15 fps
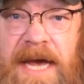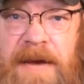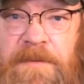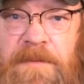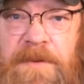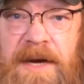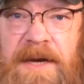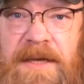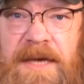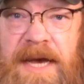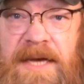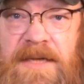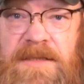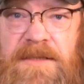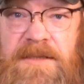Apple
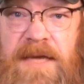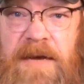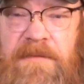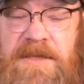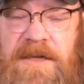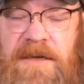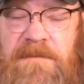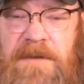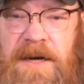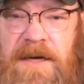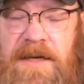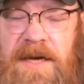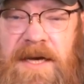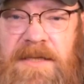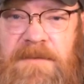Podcasts, Amazon
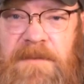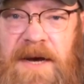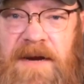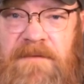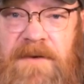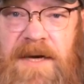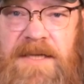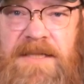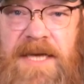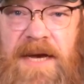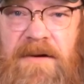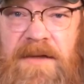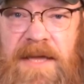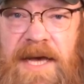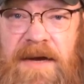Podcasts, Spotify,
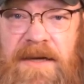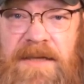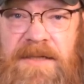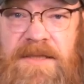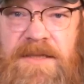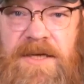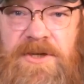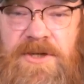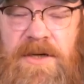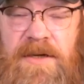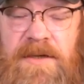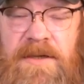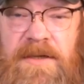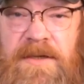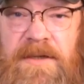SoundCloud, and
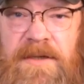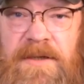Stitcher.